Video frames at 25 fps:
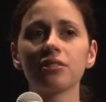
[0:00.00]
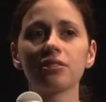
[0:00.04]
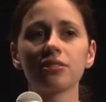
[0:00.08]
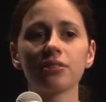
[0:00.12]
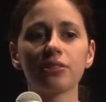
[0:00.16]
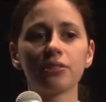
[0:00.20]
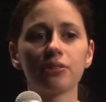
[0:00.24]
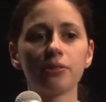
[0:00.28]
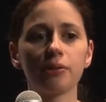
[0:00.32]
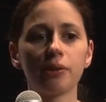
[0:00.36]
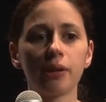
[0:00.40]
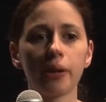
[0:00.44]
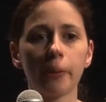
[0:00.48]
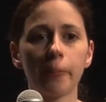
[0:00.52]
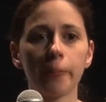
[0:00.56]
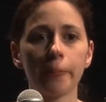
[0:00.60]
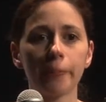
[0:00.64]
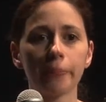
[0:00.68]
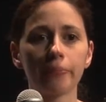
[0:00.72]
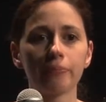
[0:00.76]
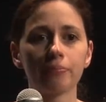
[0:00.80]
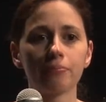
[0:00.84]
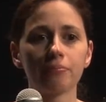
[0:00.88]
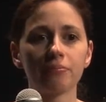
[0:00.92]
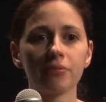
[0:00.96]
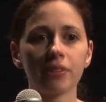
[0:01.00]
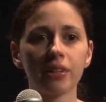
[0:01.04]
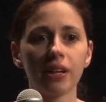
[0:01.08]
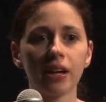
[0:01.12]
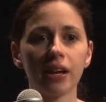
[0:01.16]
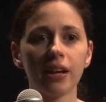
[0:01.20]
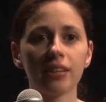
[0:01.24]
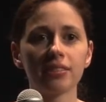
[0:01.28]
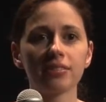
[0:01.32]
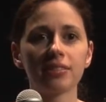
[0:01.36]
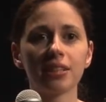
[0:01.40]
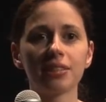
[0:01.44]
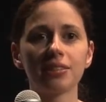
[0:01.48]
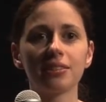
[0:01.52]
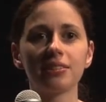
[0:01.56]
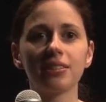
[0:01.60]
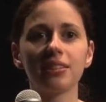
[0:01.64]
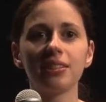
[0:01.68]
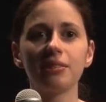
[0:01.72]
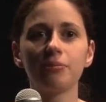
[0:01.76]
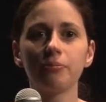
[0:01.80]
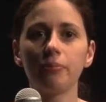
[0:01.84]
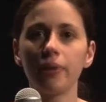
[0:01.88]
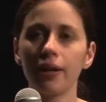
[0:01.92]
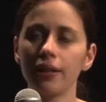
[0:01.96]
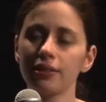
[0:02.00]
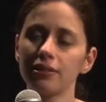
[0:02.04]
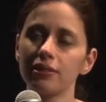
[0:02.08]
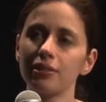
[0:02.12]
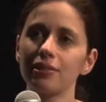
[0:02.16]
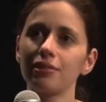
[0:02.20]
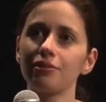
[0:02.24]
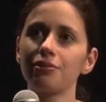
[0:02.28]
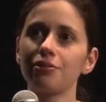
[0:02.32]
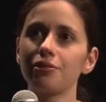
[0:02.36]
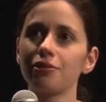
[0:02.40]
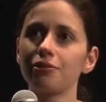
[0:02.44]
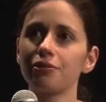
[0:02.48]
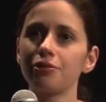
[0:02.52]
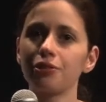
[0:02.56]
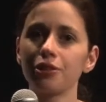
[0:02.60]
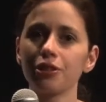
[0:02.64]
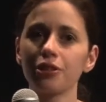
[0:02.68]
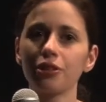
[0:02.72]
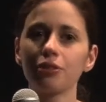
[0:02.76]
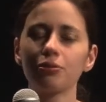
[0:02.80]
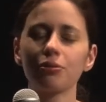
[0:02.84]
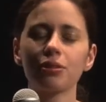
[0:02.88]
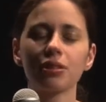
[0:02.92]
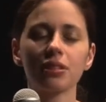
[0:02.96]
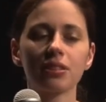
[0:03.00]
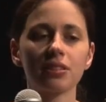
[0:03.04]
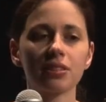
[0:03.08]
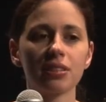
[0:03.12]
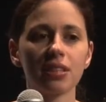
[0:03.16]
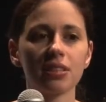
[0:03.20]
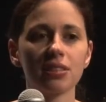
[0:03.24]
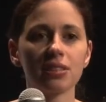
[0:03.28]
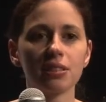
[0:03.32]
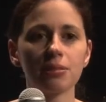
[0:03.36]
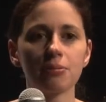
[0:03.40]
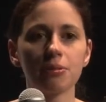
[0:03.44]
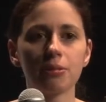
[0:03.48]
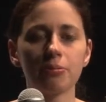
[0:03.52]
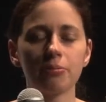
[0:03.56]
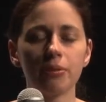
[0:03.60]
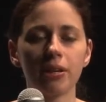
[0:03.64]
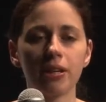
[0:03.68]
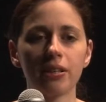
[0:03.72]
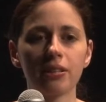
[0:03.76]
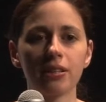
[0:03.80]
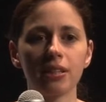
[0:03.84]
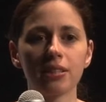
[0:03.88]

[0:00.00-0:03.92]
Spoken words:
So I studied in Basel for 4 years with Christian Zimmermann.